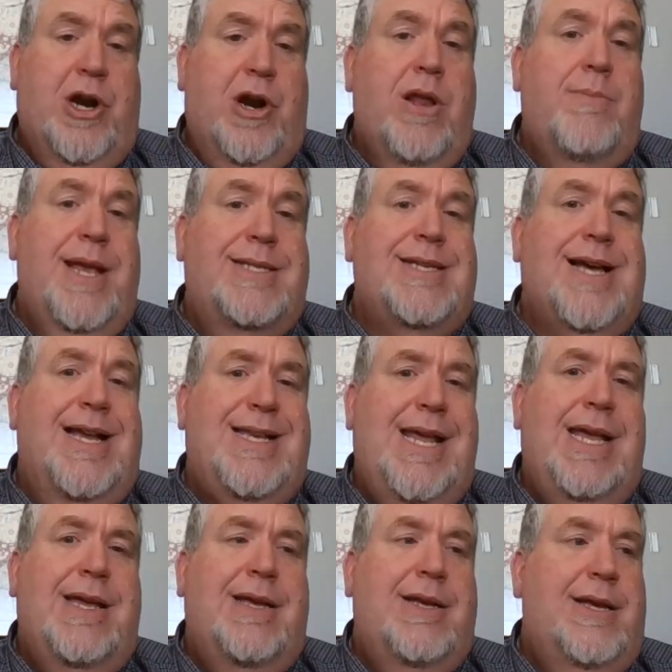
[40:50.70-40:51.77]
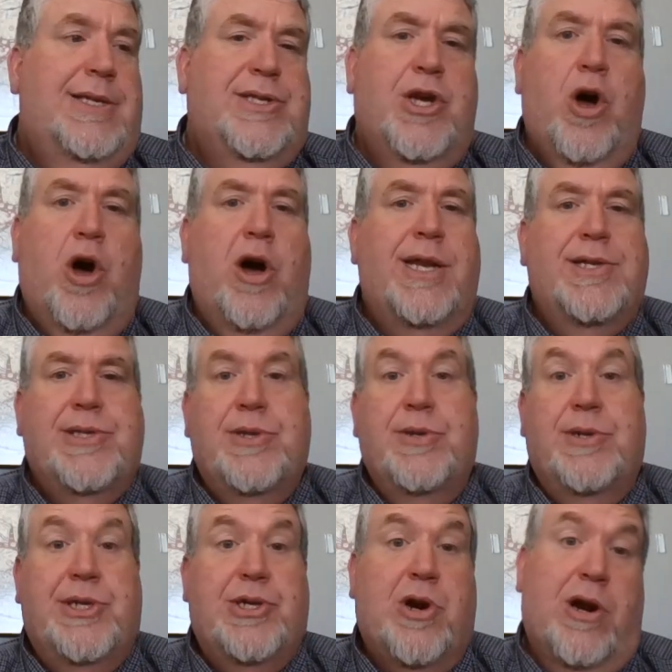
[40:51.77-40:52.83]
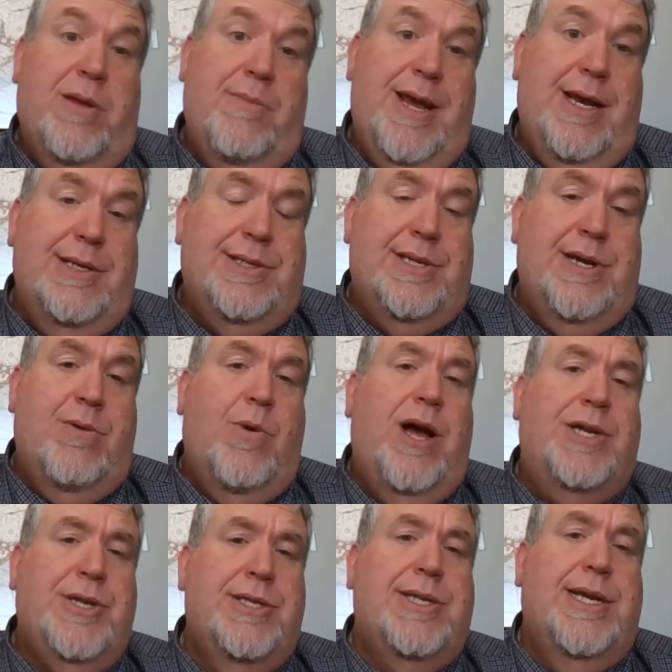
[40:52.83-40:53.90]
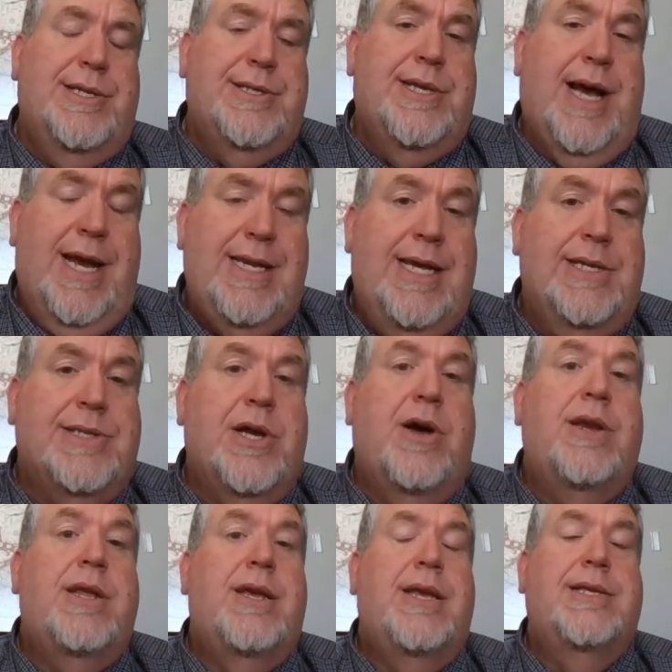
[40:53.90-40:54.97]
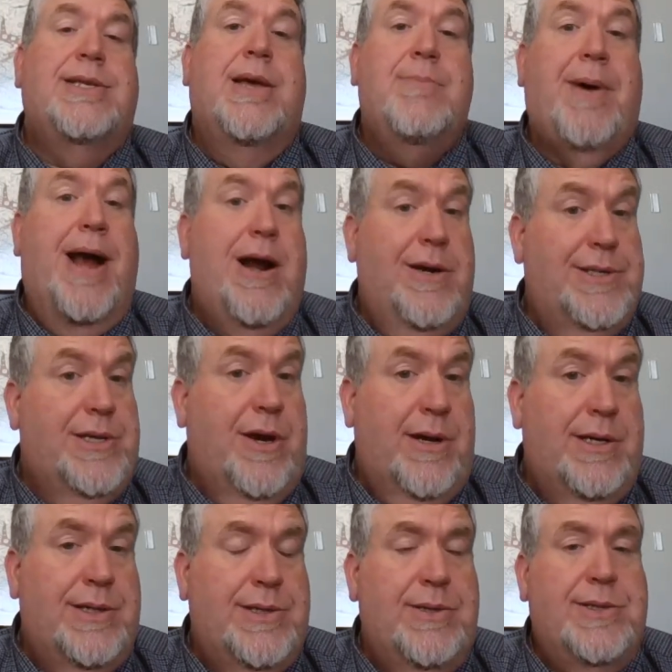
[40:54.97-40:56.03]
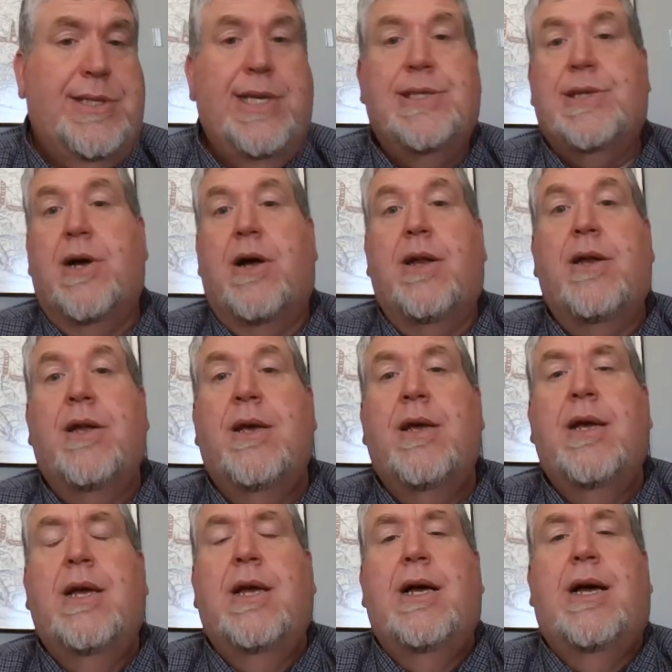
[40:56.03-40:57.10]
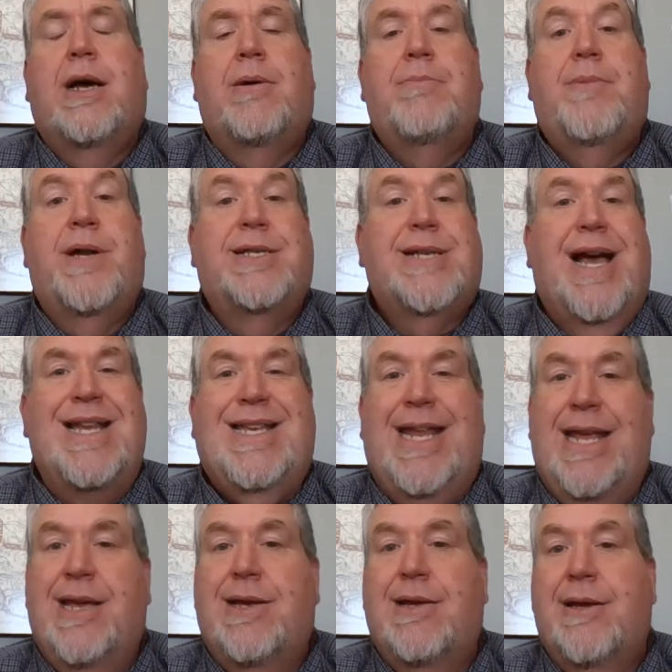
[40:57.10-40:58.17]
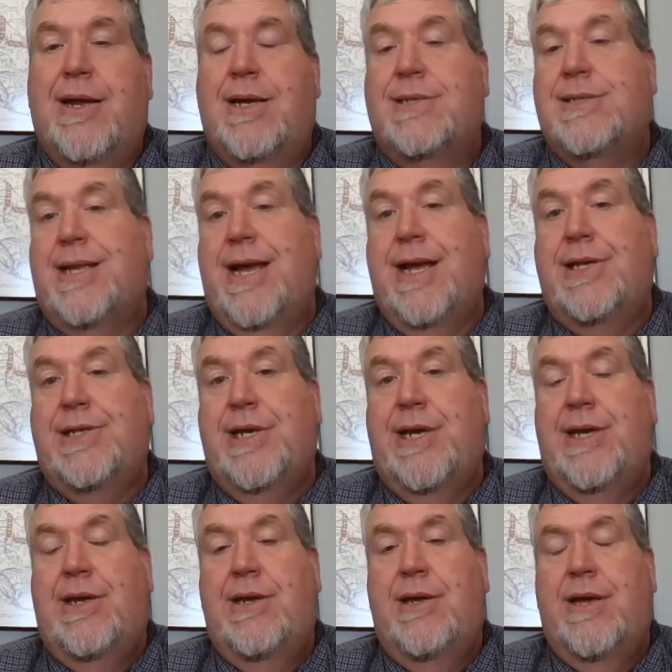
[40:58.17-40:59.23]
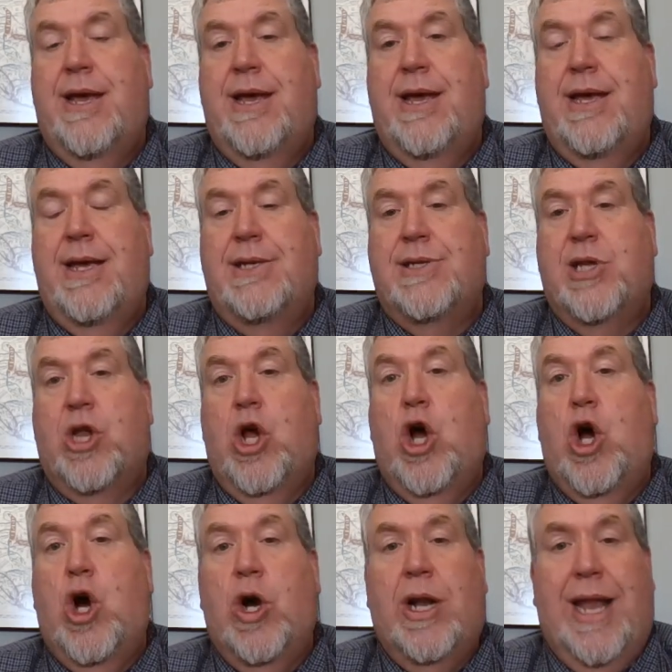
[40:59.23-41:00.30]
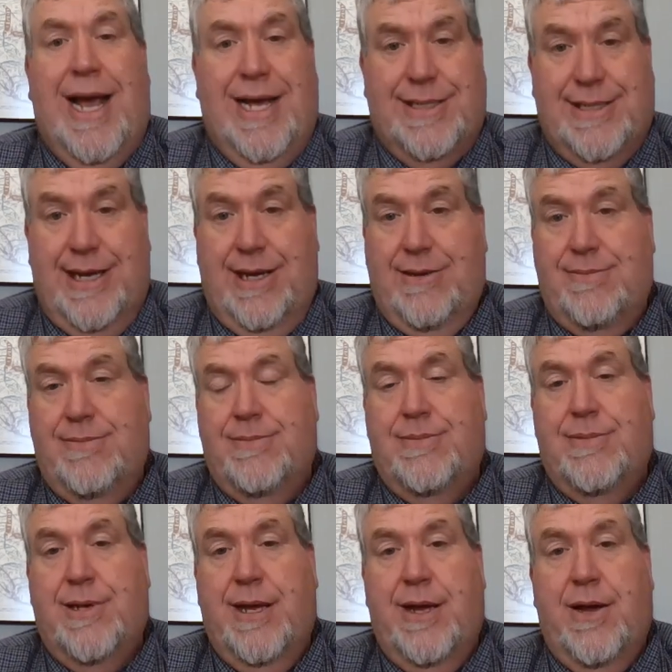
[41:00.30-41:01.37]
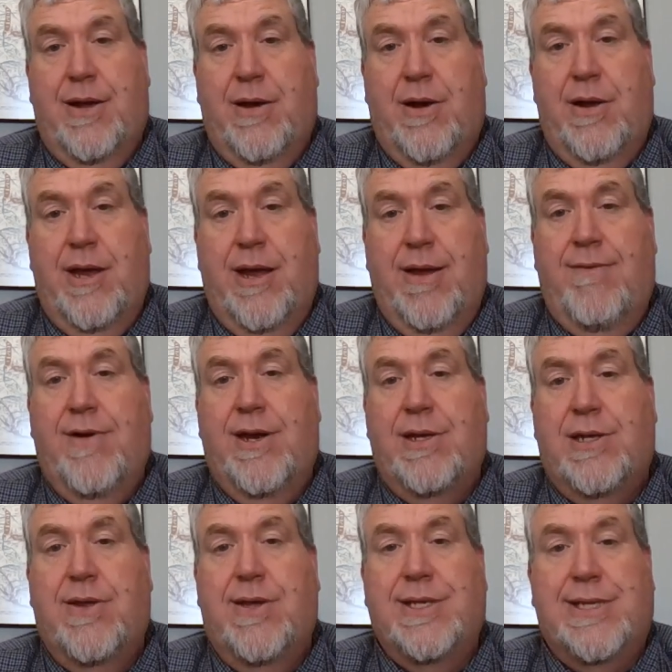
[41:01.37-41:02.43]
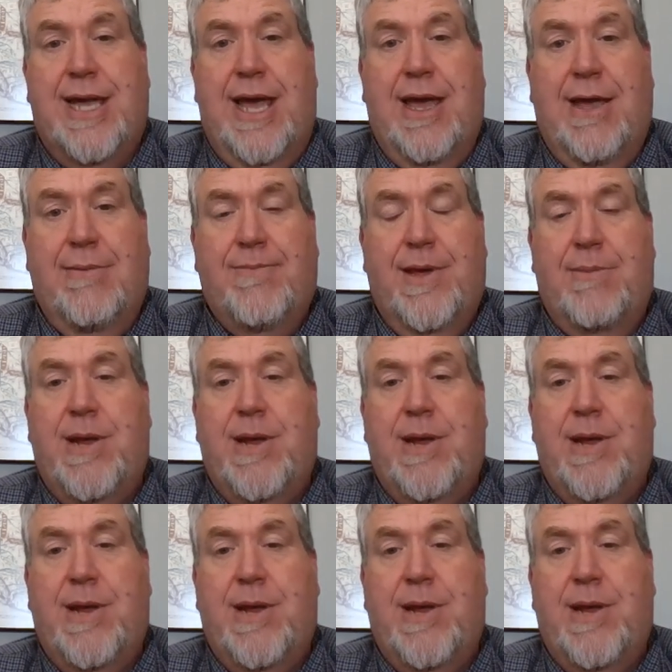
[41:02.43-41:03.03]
Charlemagne's idea is gone as soon as Charlemagne is there. Well, I shouldn't say his idea is gone. His empire is gone as soon as he's gone. But his idea and his legacy is long lasting, even to this day